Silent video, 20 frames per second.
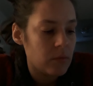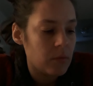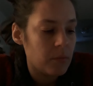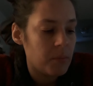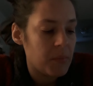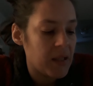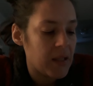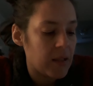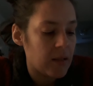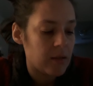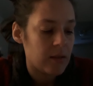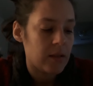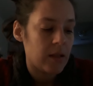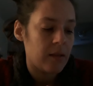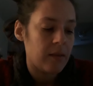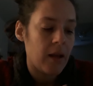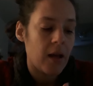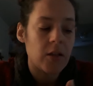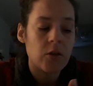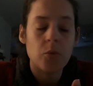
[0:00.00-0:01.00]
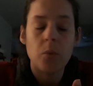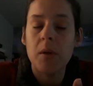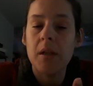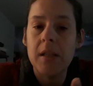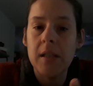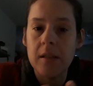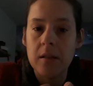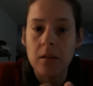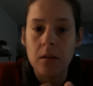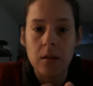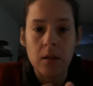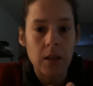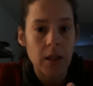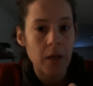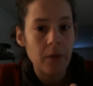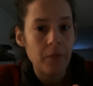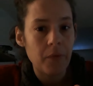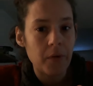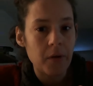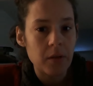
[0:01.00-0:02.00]
means, and that's what He's going to
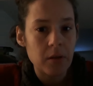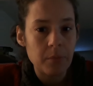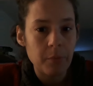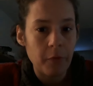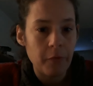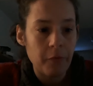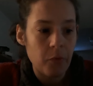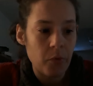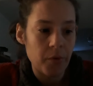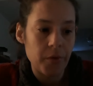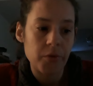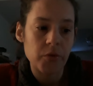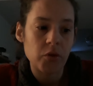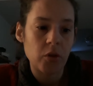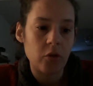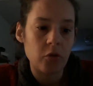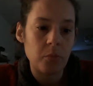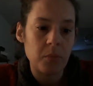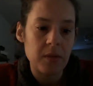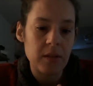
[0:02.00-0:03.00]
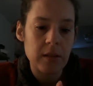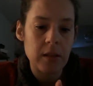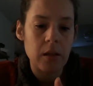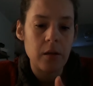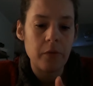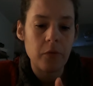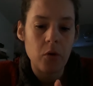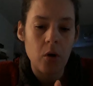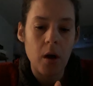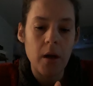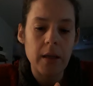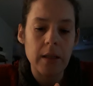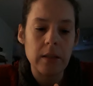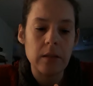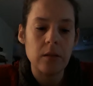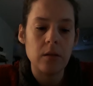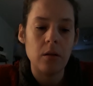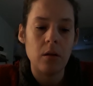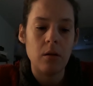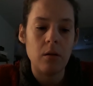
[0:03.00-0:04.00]
give us before the judgment seat of
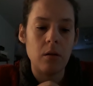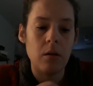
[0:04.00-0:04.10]
Christ.